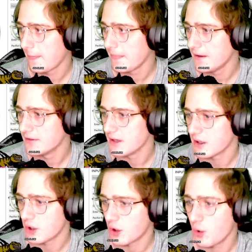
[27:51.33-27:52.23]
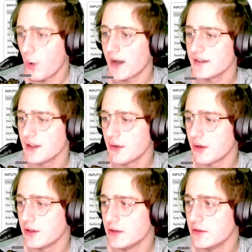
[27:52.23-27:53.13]
There's uh, Coco YT over on
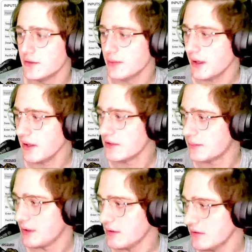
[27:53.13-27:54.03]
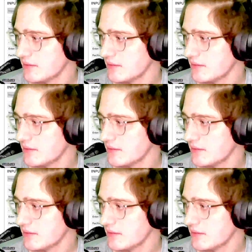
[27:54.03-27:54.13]
YouTube, his spin.